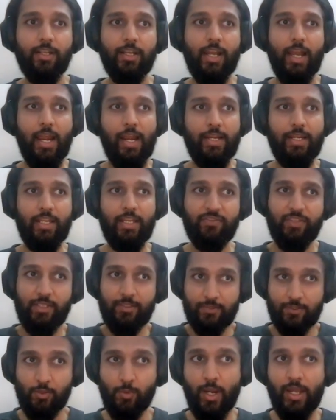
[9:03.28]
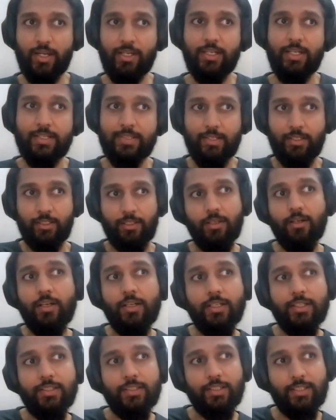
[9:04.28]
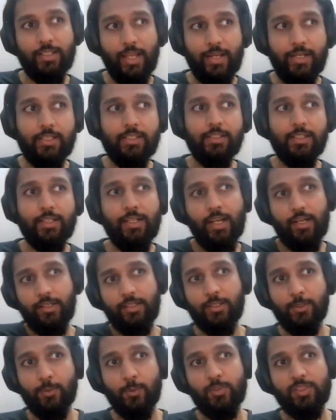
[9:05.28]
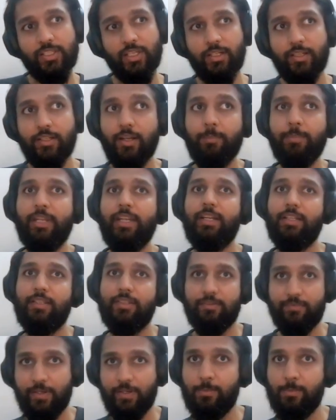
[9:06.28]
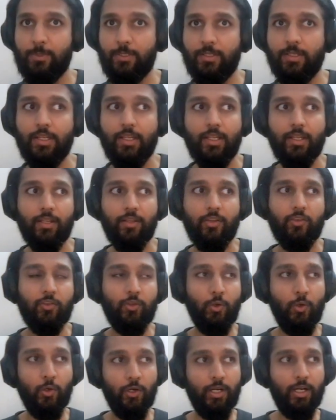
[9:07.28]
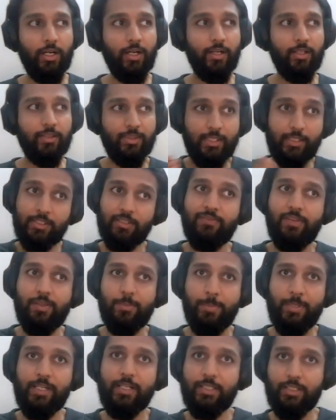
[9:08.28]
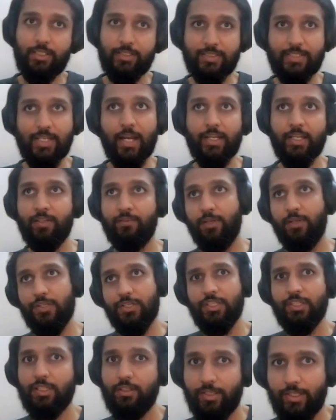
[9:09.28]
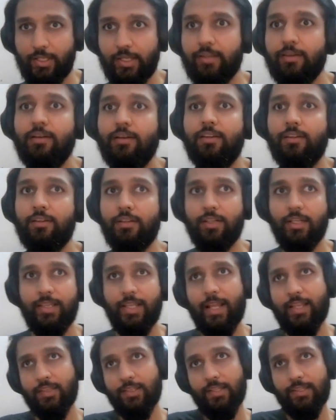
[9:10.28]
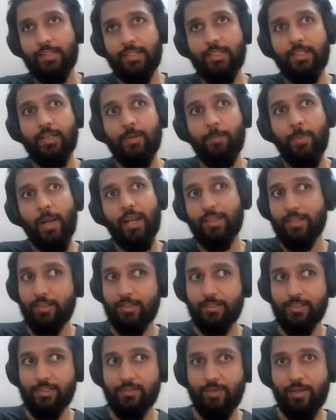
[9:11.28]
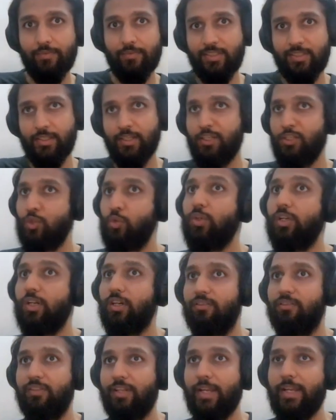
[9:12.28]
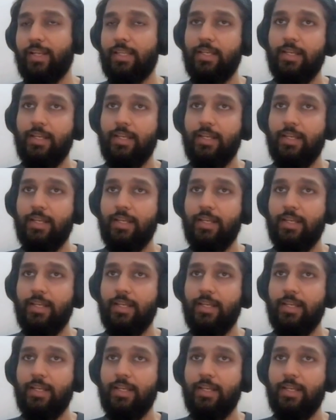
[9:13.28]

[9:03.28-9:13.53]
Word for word: And if this URL is returned in the client, the client knows that an update is available. So uh, this we built starting version 30 and earlier, and that's I think a part of the reason why we see a U curve, right?